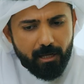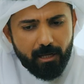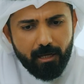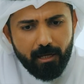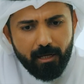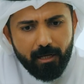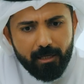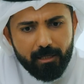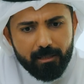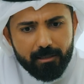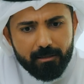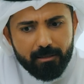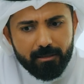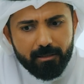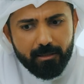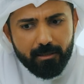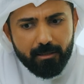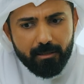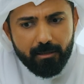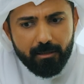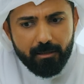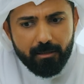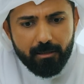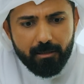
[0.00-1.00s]
And
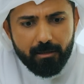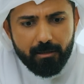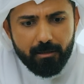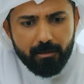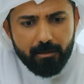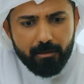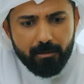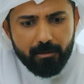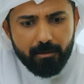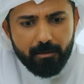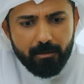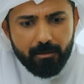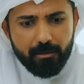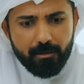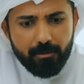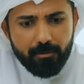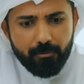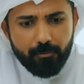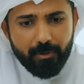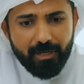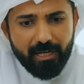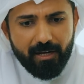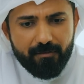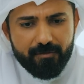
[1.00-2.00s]

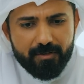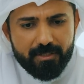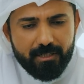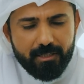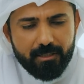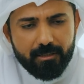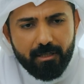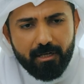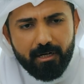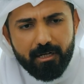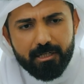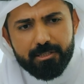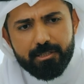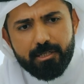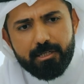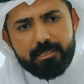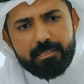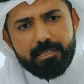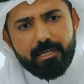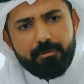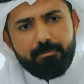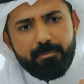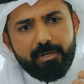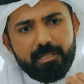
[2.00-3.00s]
we have seen the luxury
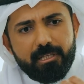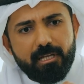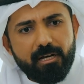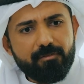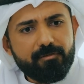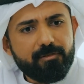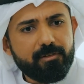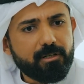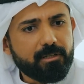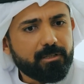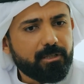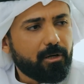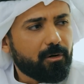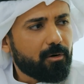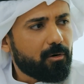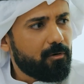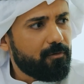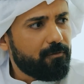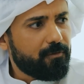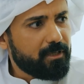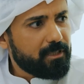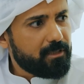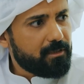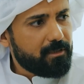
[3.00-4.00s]
segment after the
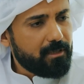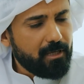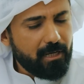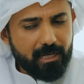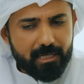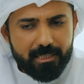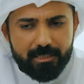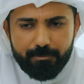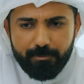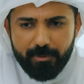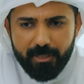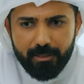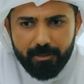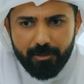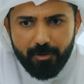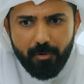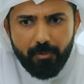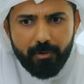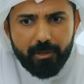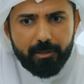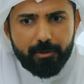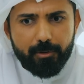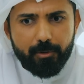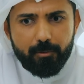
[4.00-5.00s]
COVID has been
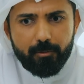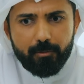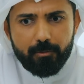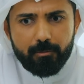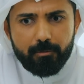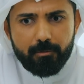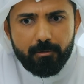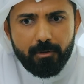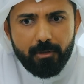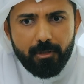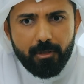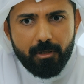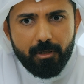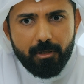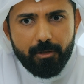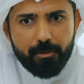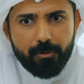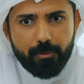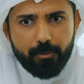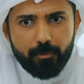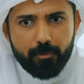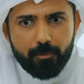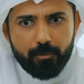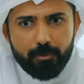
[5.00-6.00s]
going through
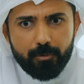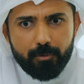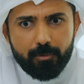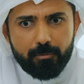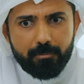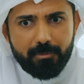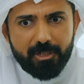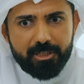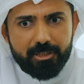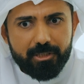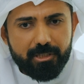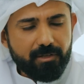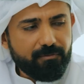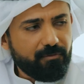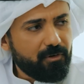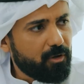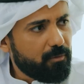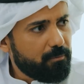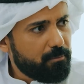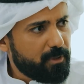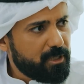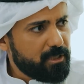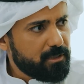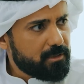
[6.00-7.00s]
too much
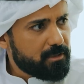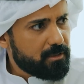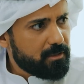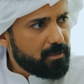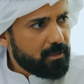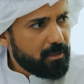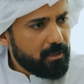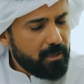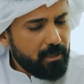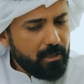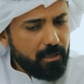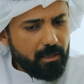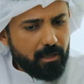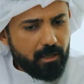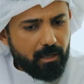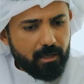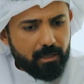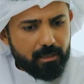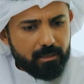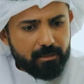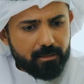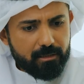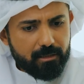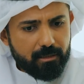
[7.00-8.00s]
developments.
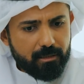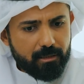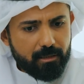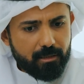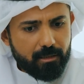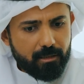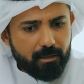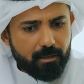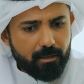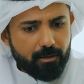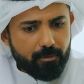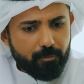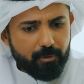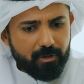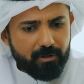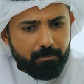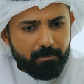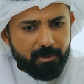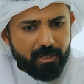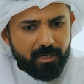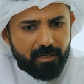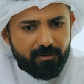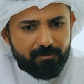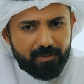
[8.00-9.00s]
And we
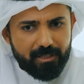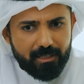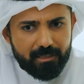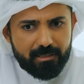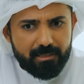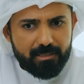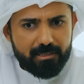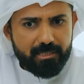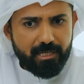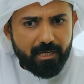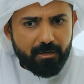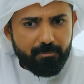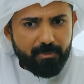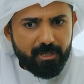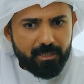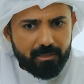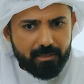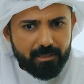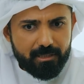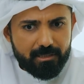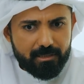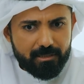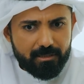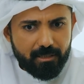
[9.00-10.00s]
believe that this
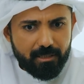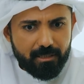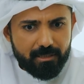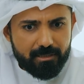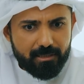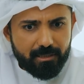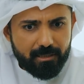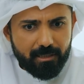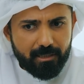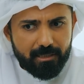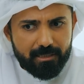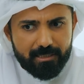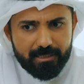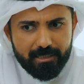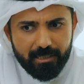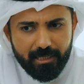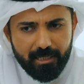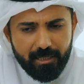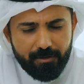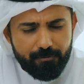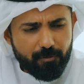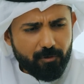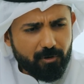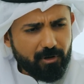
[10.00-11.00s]
segment is a
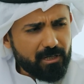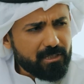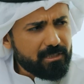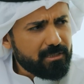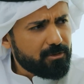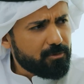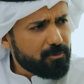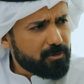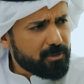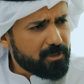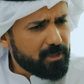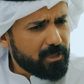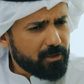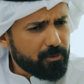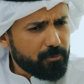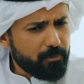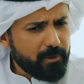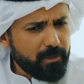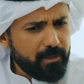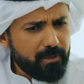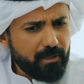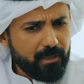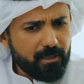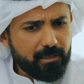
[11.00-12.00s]
key for us to start
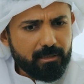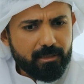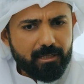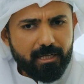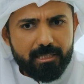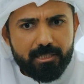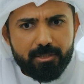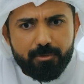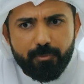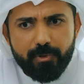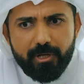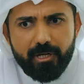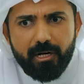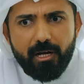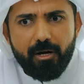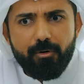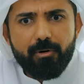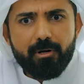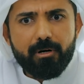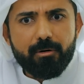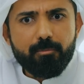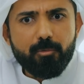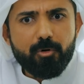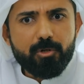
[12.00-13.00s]
with. And that's where
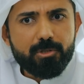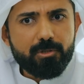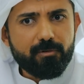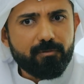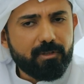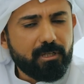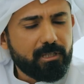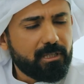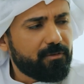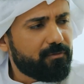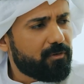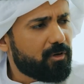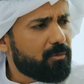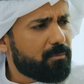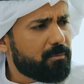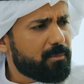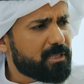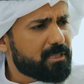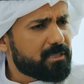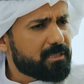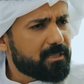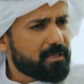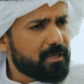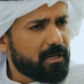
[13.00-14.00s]
most of the
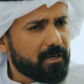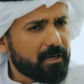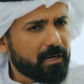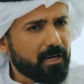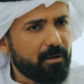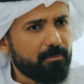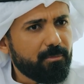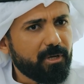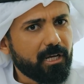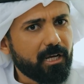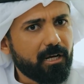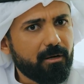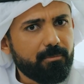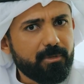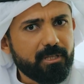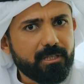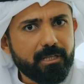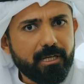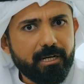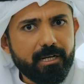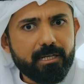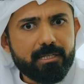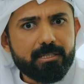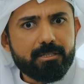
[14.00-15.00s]
developments are coming up
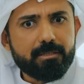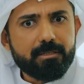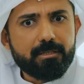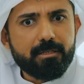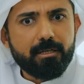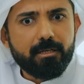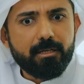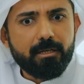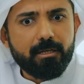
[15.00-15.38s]
in the next